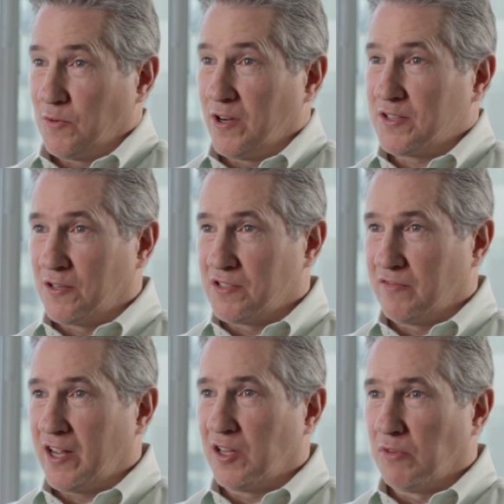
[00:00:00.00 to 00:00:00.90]
and whistles
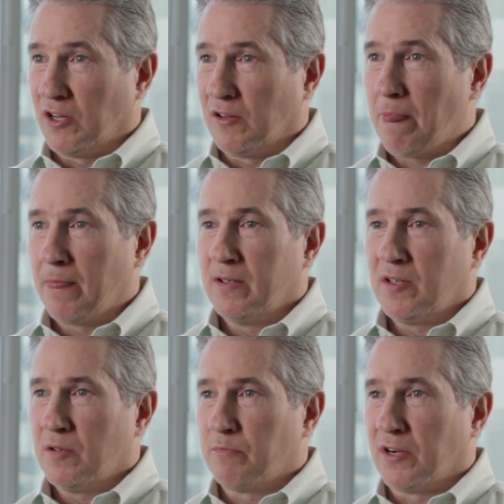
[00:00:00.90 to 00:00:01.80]
available,
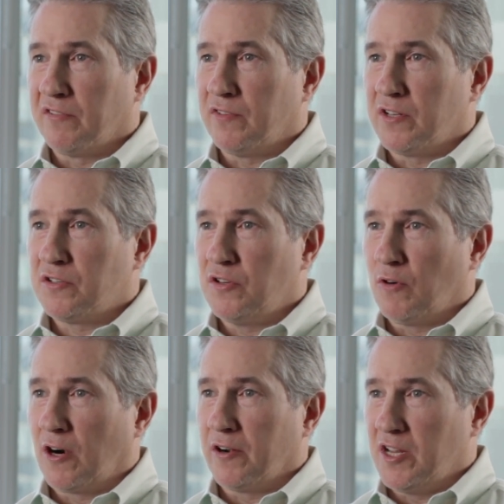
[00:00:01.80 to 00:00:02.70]
but if it's
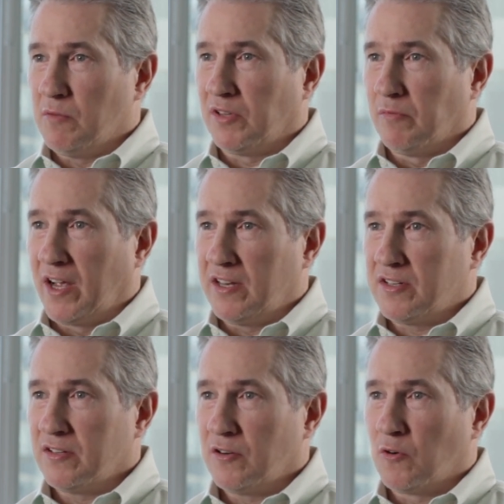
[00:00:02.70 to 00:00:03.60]
too hard to implement